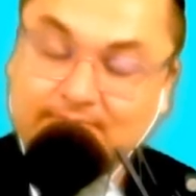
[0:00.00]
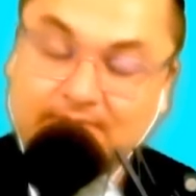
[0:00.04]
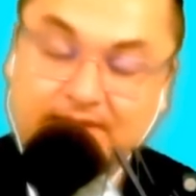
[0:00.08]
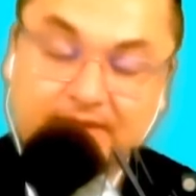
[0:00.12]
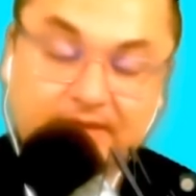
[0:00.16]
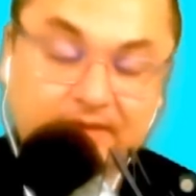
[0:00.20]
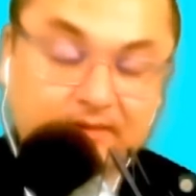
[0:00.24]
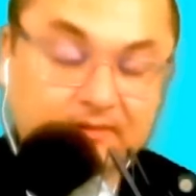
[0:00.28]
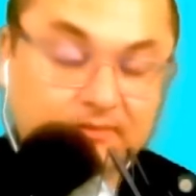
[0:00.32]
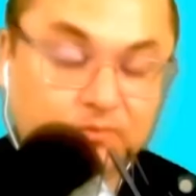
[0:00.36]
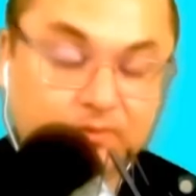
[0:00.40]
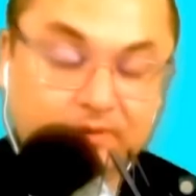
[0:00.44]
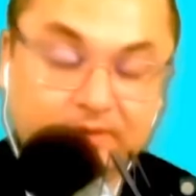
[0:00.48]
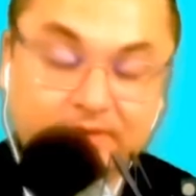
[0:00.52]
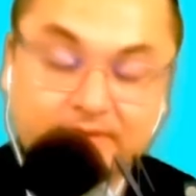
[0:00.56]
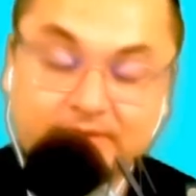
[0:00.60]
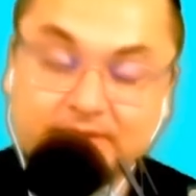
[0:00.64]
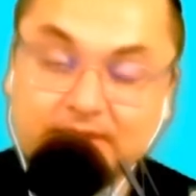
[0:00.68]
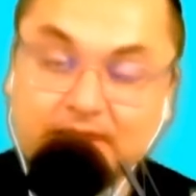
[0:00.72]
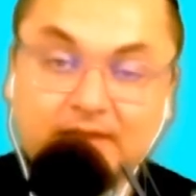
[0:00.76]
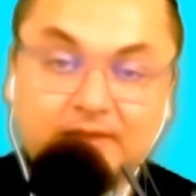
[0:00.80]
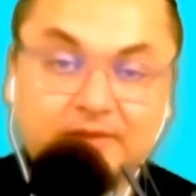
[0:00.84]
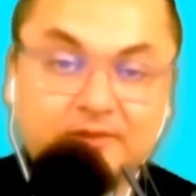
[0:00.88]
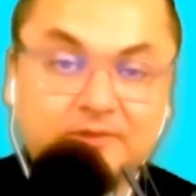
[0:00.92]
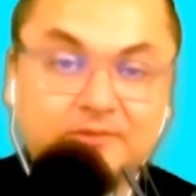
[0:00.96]
They will
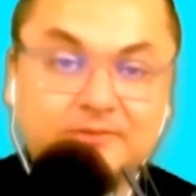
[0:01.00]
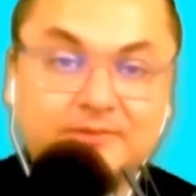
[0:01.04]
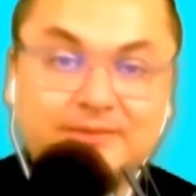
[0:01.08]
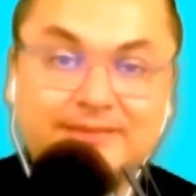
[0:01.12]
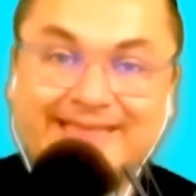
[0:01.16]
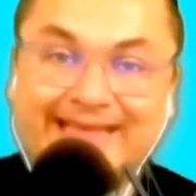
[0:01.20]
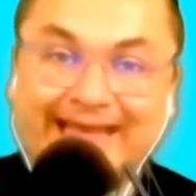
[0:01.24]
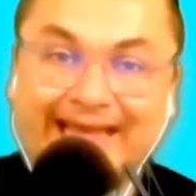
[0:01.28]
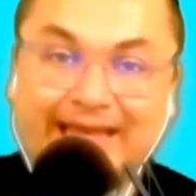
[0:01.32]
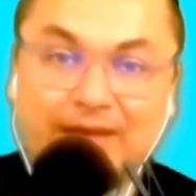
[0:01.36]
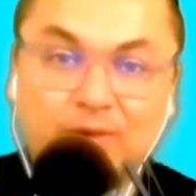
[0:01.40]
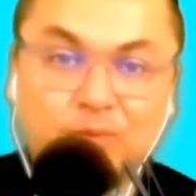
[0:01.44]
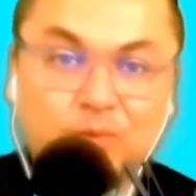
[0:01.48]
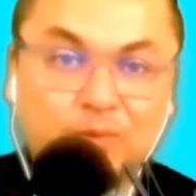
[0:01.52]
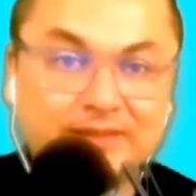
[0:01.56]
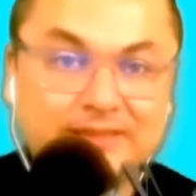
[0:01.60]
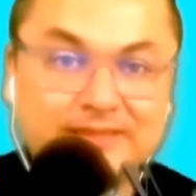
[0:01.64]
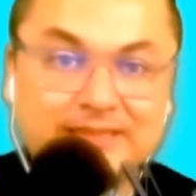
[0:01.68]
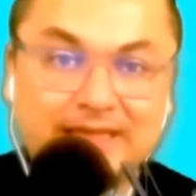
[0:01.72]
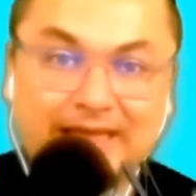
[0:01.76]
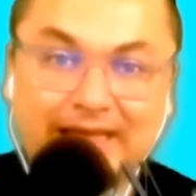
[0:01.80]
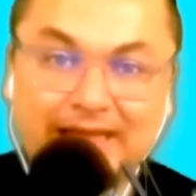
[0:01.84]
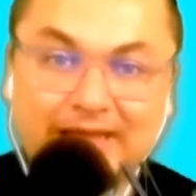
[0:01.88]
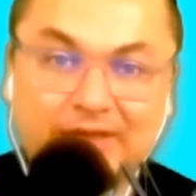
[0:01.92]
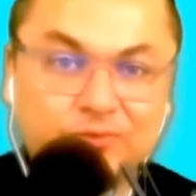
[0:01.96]
tell
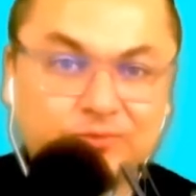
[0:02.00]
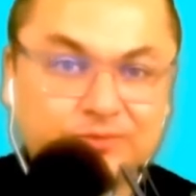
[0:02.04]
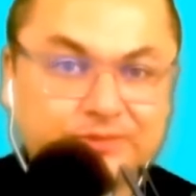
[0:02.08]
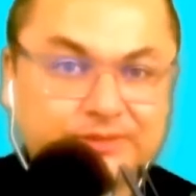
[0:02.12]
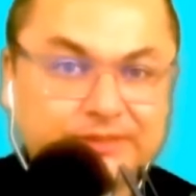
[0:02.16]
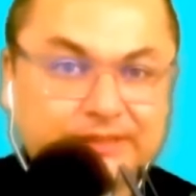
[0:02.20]
you,